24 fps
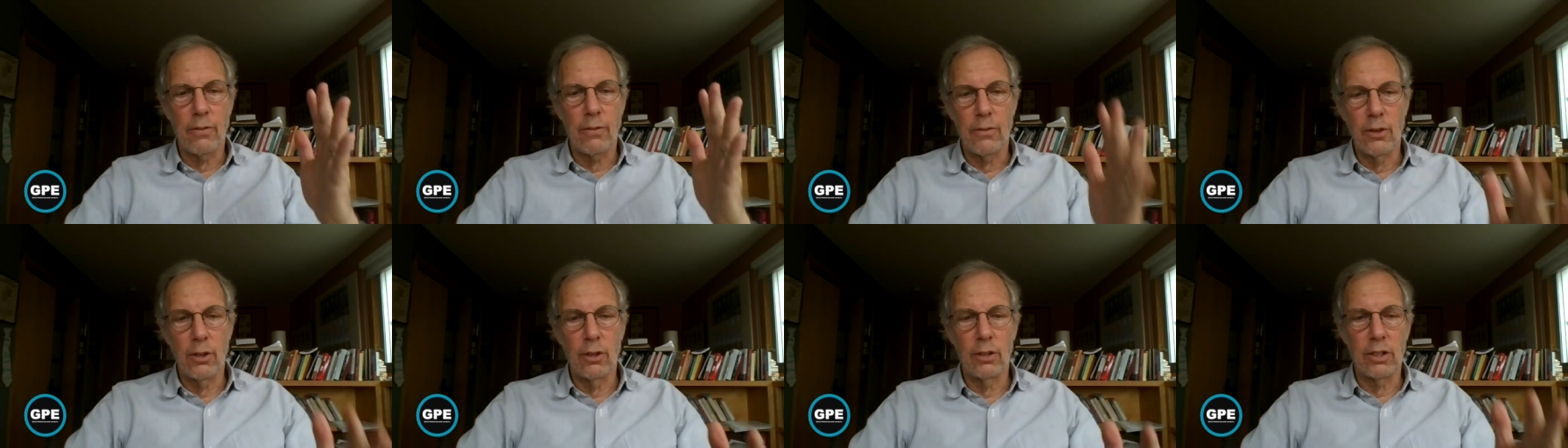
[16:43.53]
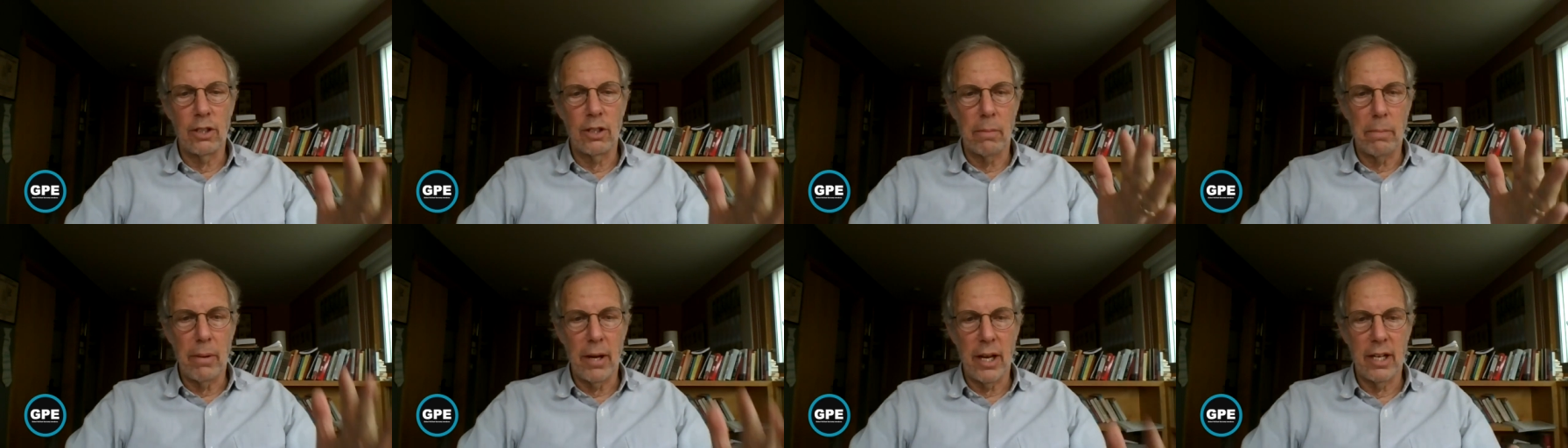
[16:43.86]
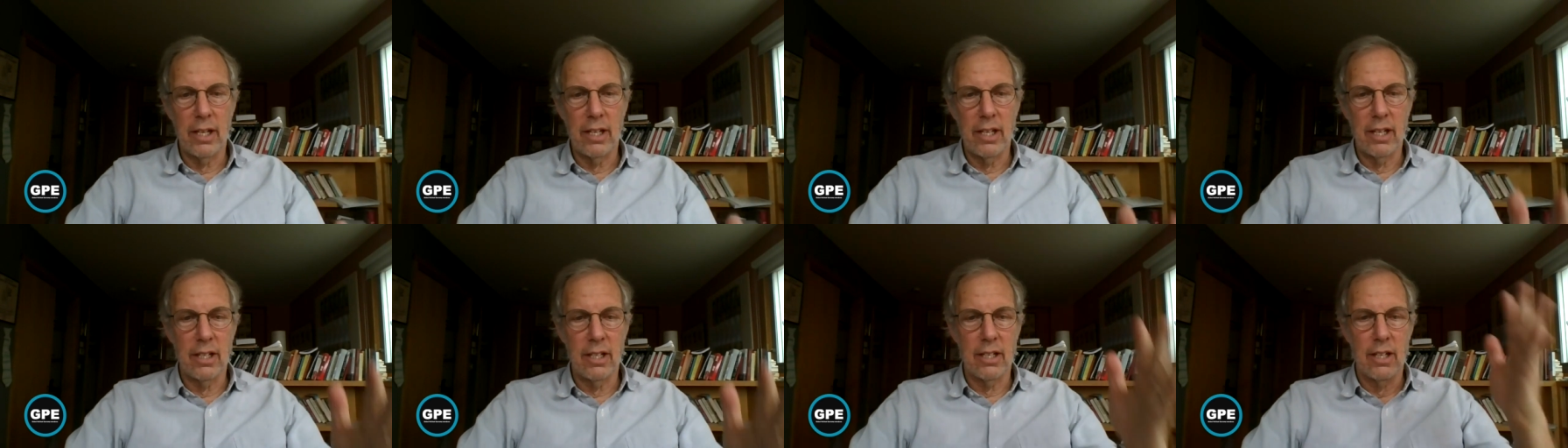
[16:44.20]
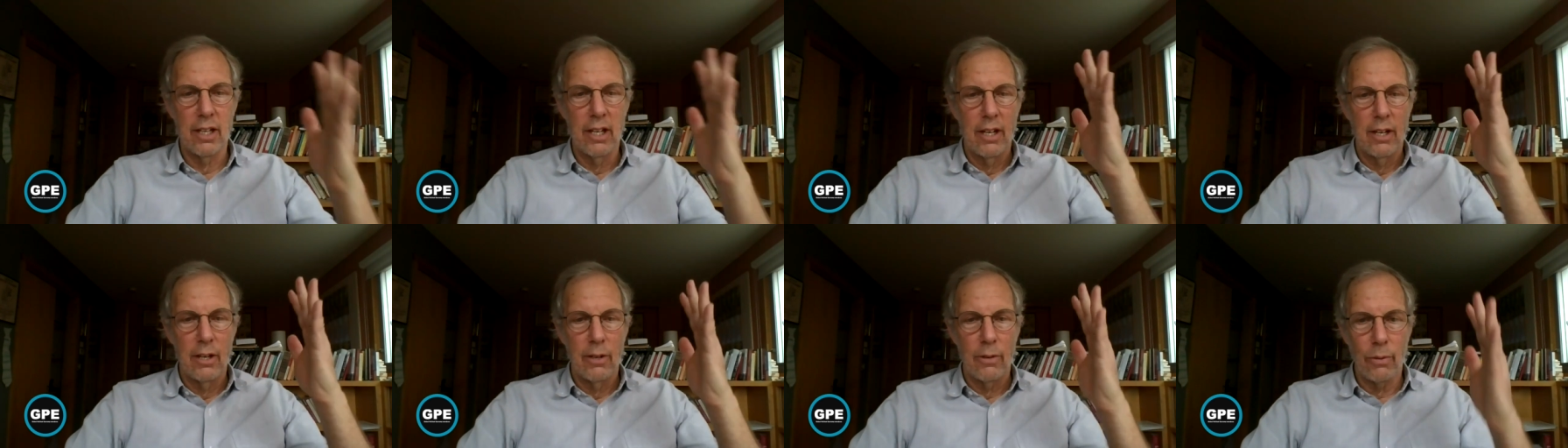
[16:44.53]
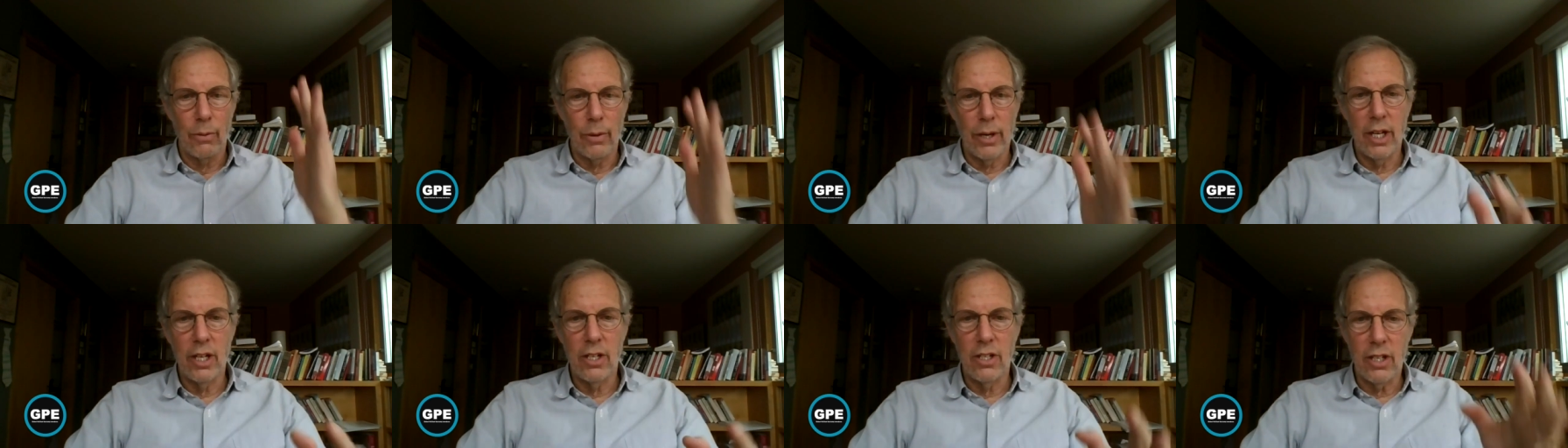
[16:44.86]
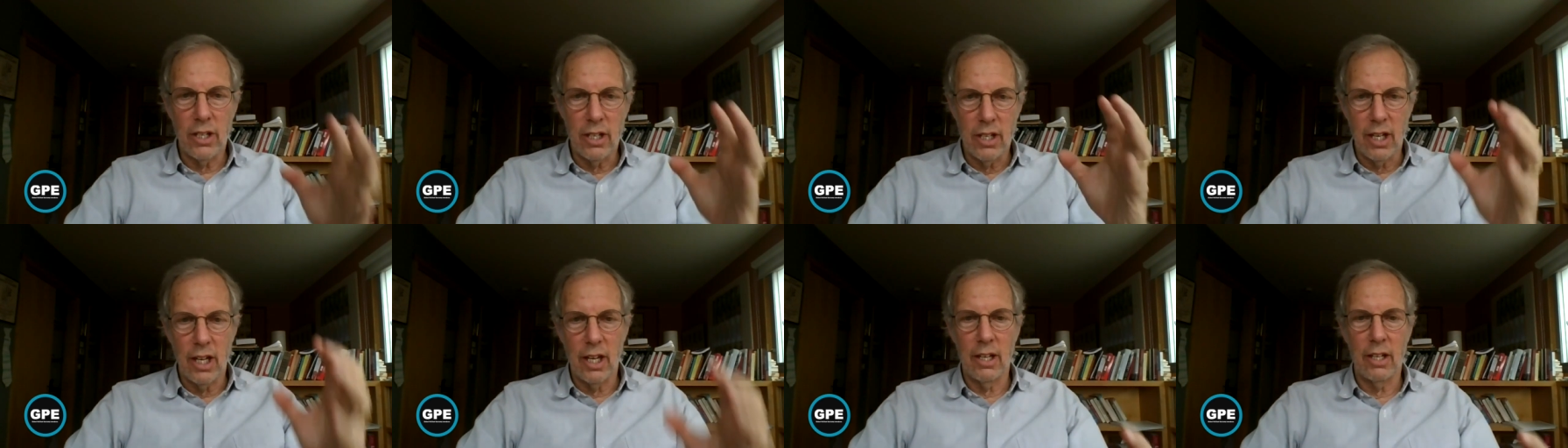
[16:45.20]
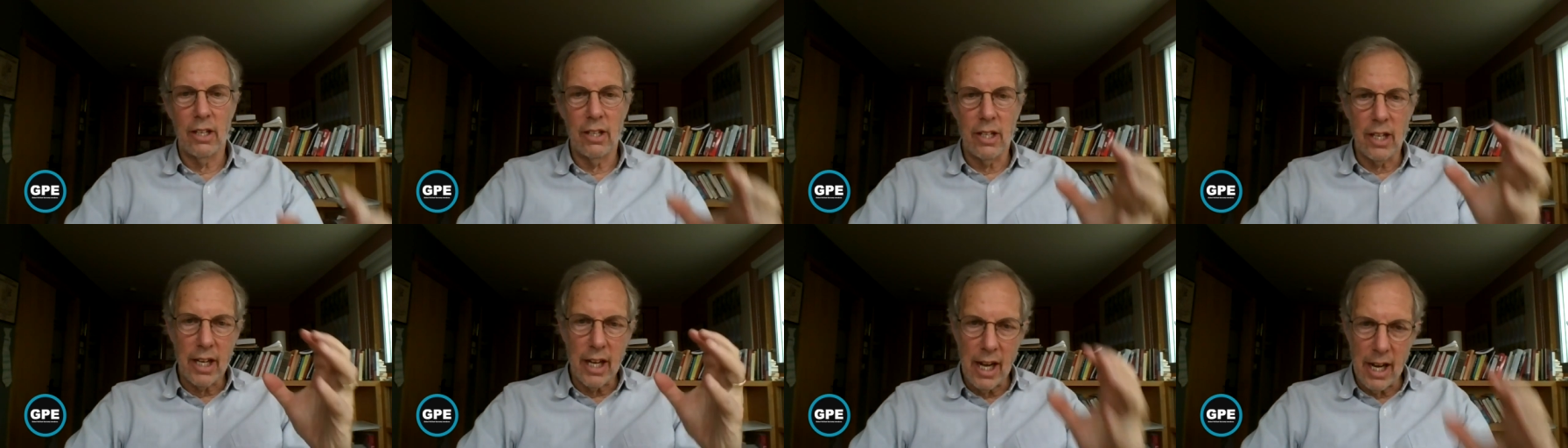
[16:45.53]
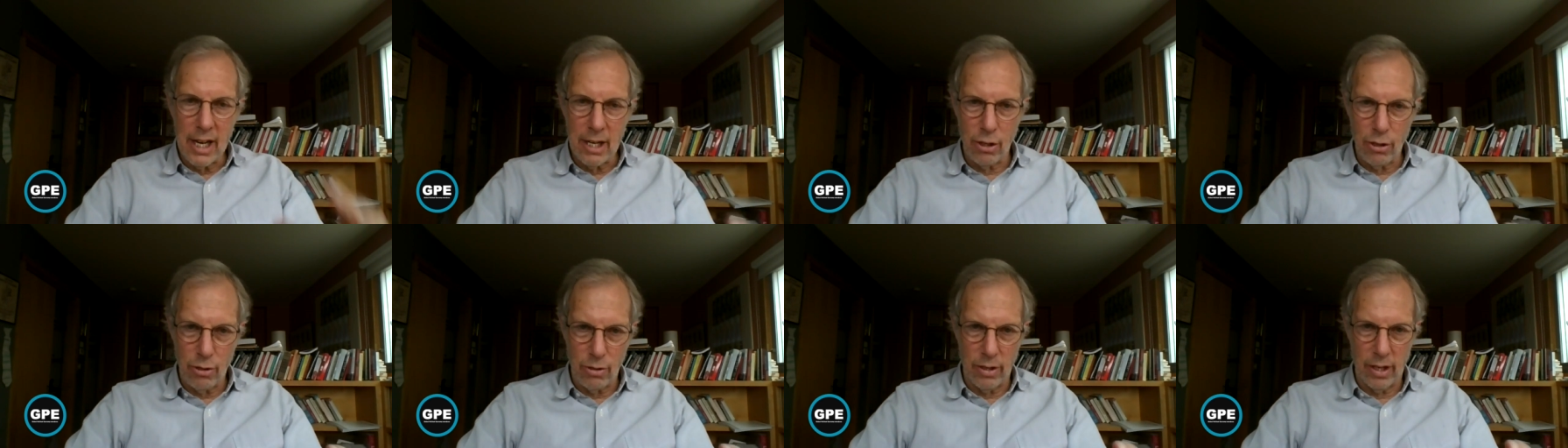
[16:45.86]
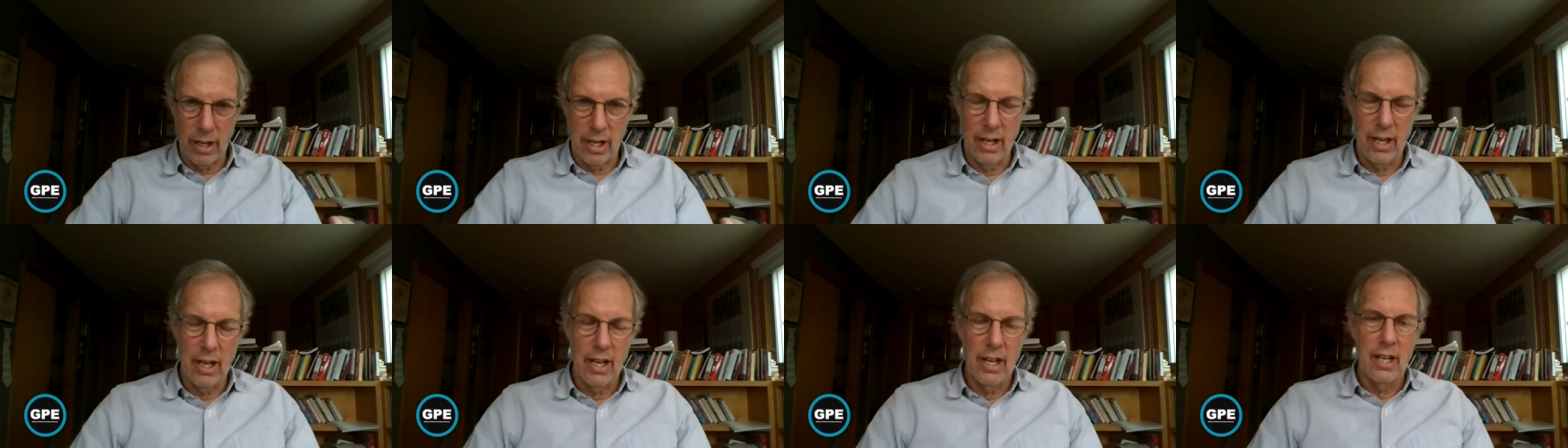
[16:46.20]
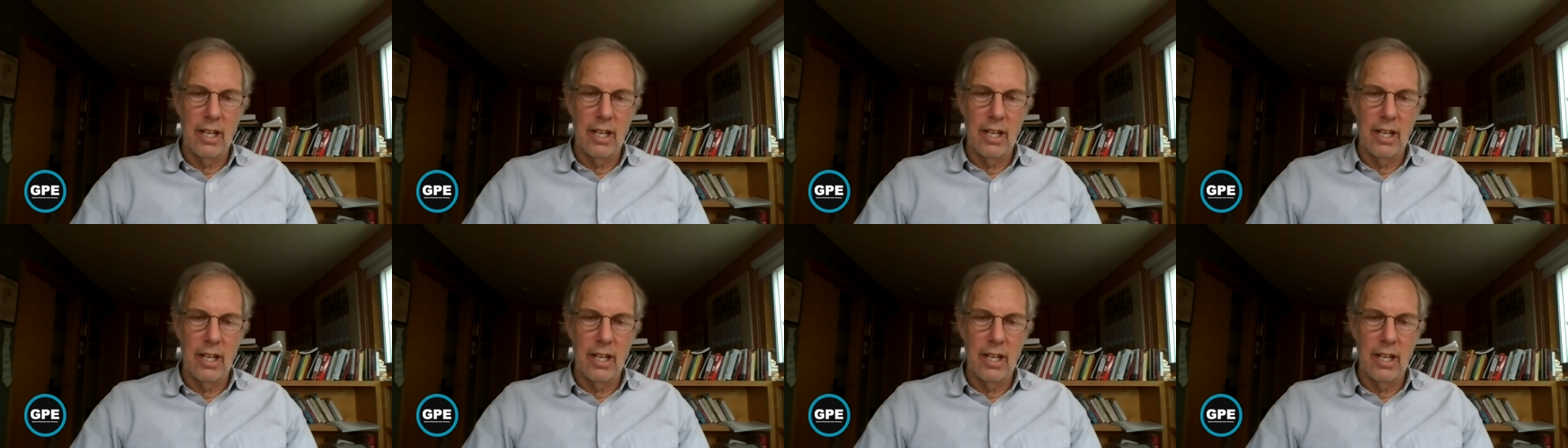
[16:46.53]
fuel dependent region in the country.